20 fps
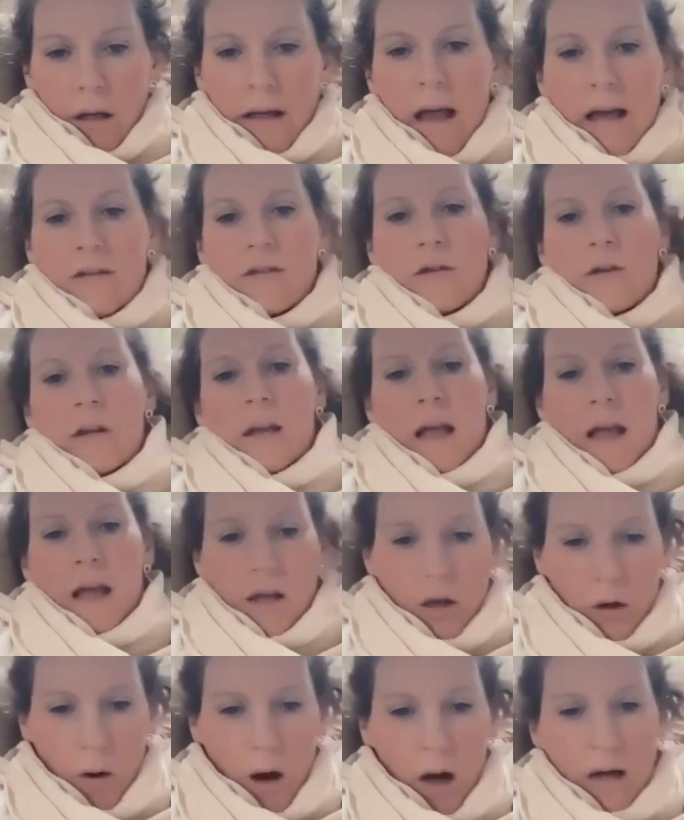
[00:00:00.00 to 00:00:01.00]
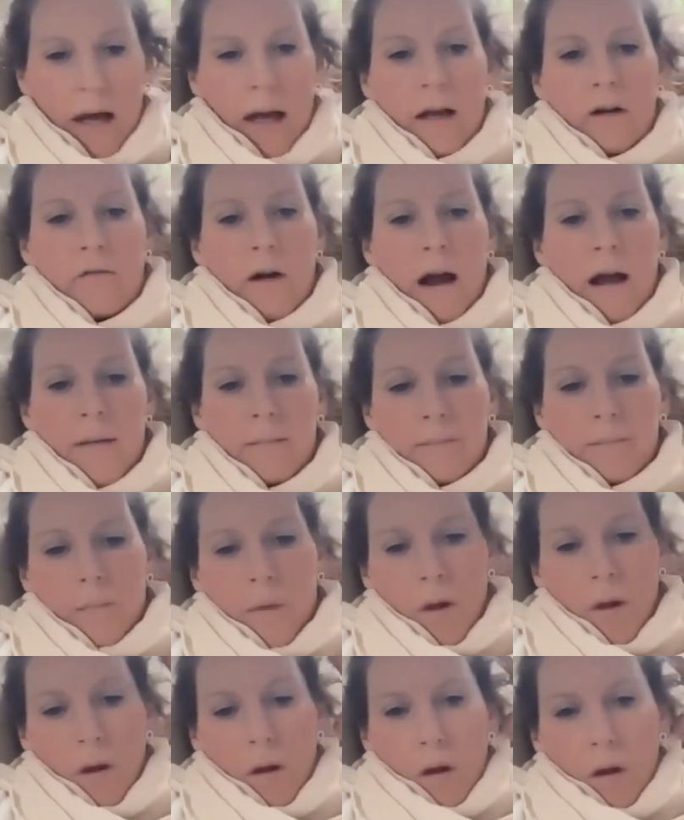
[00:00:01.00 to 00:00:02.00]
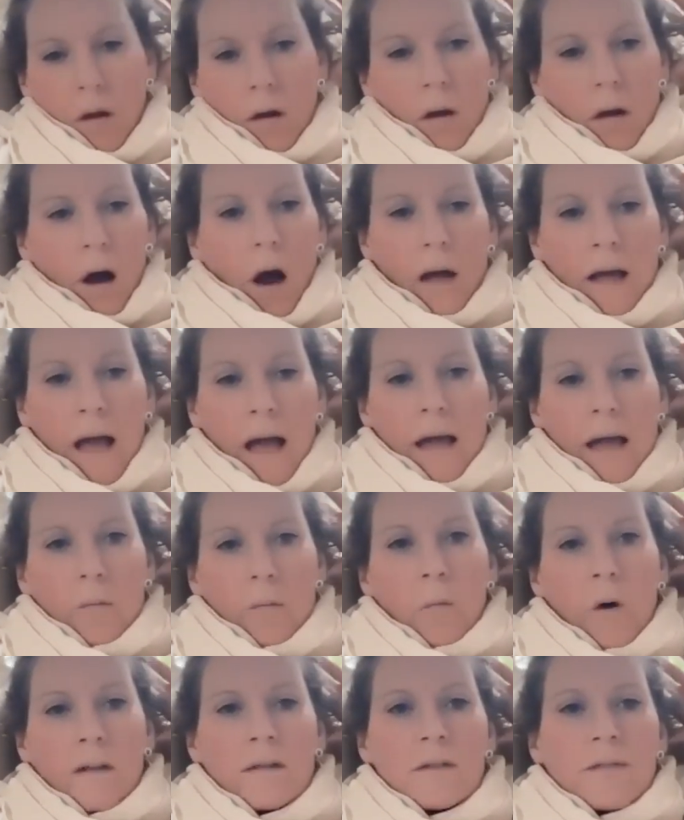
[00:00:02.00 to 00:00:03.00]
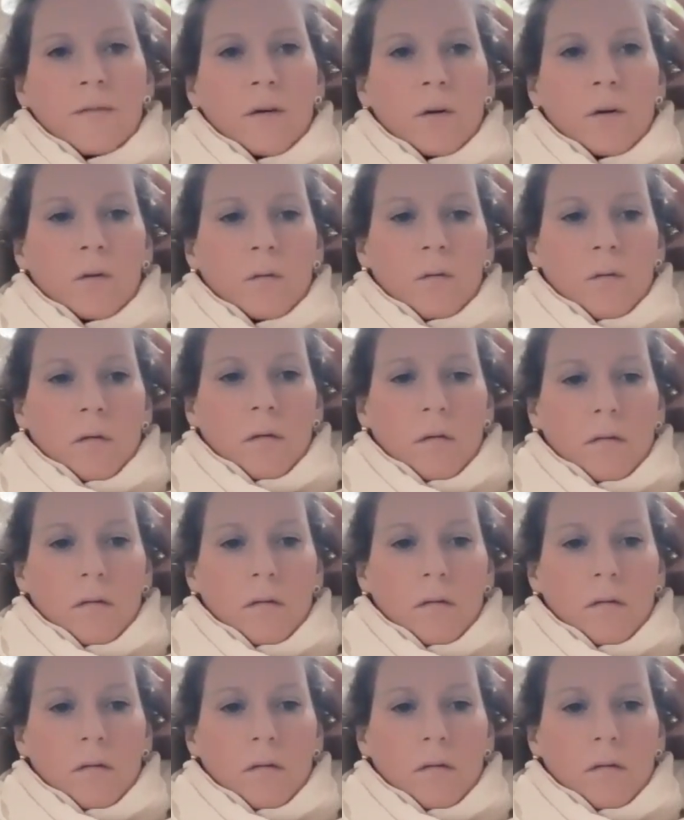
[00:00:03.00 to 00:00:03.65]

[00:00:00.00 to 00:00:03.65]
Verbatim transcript: yes you can hear you okay great okay wonderful